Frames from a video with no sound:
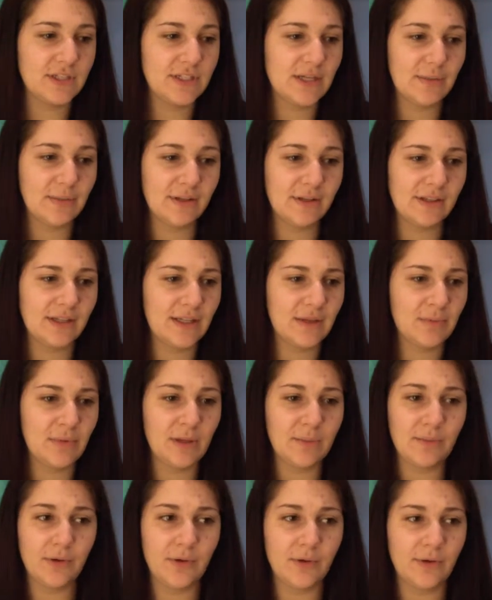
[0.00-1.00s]
Typically
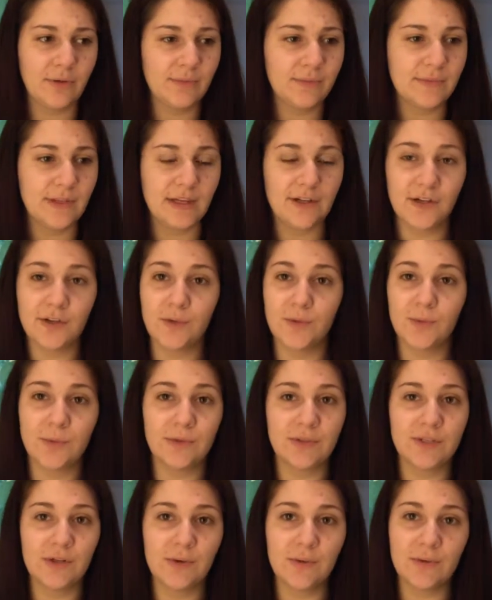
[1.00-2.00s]
people that are
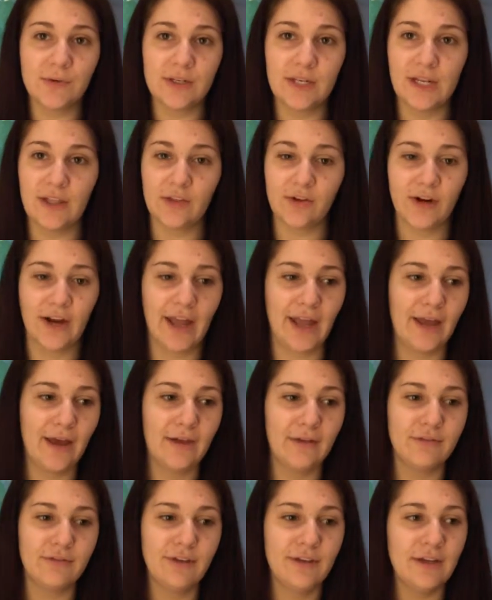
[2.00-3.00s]
cool toned either
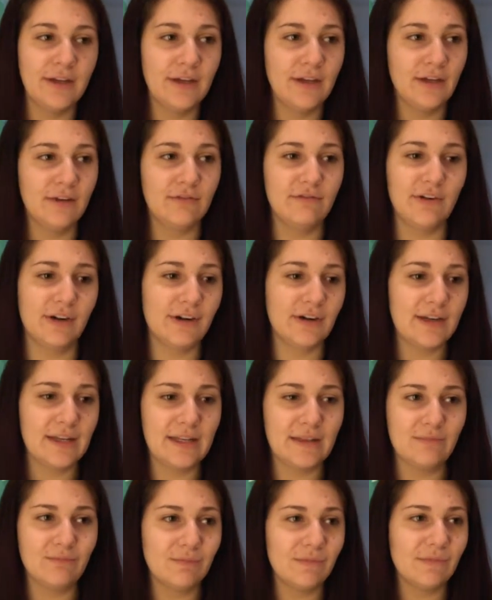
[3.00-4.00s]
have
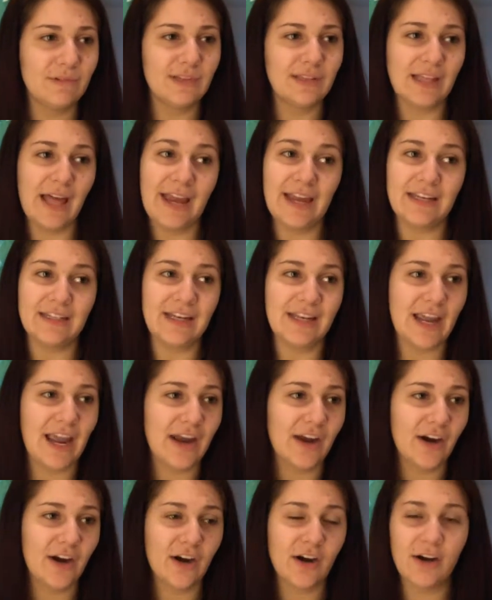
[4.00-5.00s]
very light
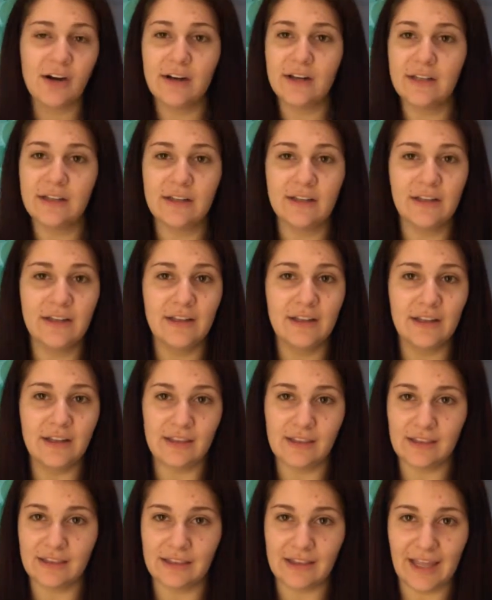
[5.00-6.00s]
hair and
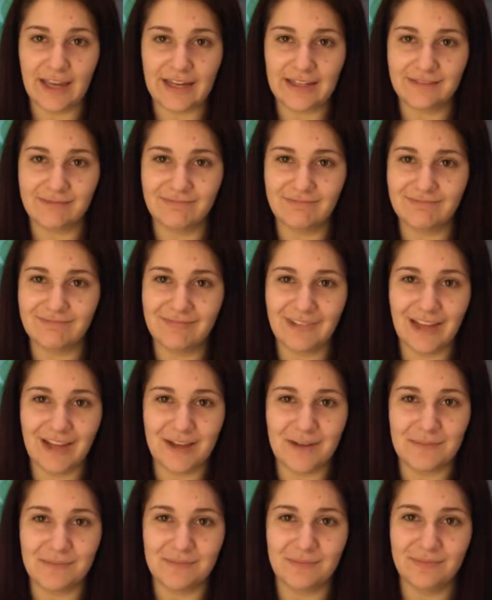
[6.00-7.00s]
light
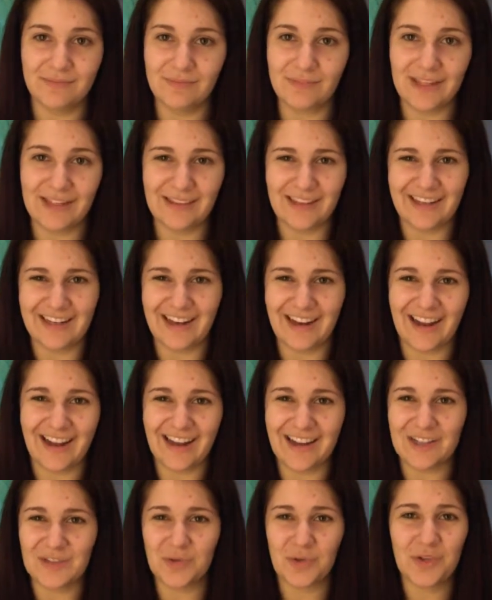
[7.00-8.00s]

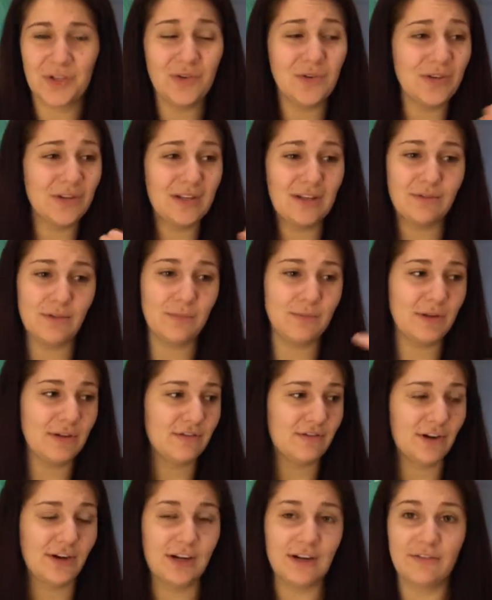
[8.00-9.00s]
eyes, or you could even
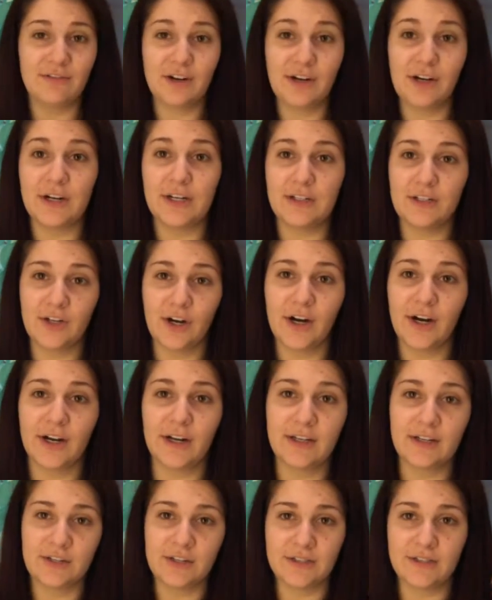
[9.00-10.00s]
be very
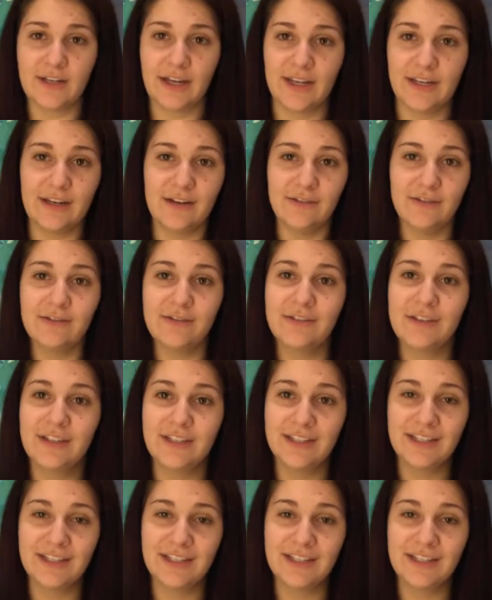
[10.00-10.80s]
dark and just kind of,